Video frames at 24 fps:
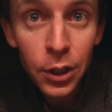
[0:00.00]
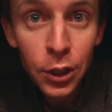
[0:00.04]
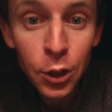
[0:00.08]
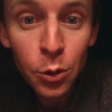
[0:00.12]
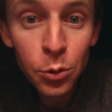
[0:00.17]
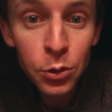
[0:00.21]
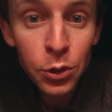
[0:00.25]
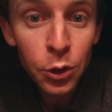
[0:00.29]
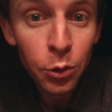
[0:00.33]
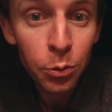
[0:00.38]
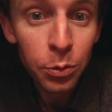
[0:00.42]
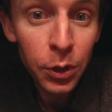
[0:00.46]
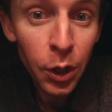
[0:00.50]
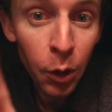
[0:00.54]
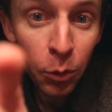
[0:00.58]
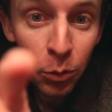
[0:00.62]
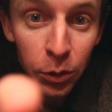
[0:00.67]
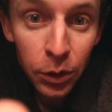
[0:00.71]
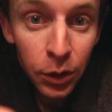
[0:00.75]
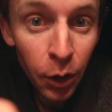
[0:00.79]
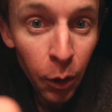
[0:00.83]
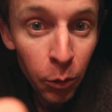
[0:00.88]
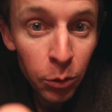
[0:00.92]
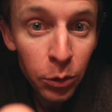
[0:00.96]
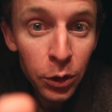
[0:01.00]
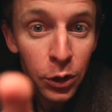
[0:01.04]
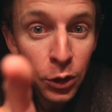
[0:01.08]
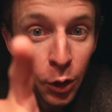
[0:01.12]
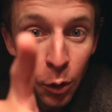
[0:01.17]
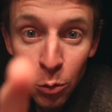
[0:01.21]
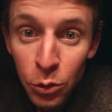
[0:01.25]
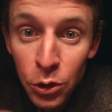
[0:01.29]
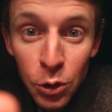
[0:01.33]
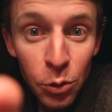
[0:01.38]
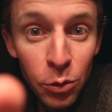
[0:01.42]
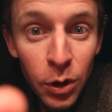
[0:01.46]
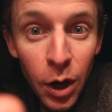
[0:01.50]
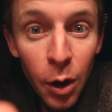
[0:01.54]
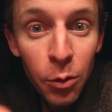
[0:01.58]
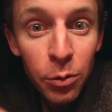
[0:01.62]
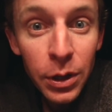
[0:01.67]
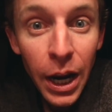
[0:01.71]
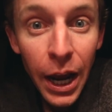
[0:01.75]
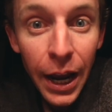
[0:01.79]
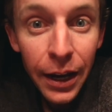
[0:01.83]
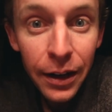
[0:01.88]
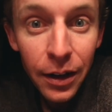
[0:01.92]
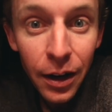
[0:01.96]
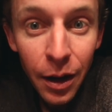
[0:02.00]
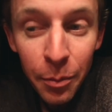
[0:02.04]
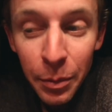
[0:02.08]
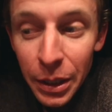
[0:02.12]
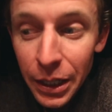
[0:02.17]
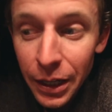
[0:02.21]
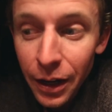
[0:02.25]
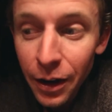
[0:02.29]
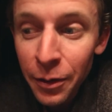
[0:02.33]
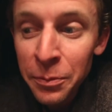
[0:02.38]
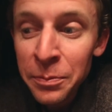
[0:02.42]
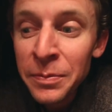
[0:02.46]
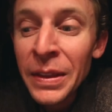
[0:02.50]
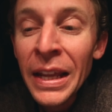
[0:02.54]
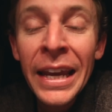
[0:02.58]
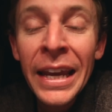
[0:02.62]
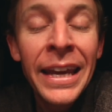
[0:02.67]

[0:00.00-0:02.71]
YouTube, don't, don't, don't you go dying on me now.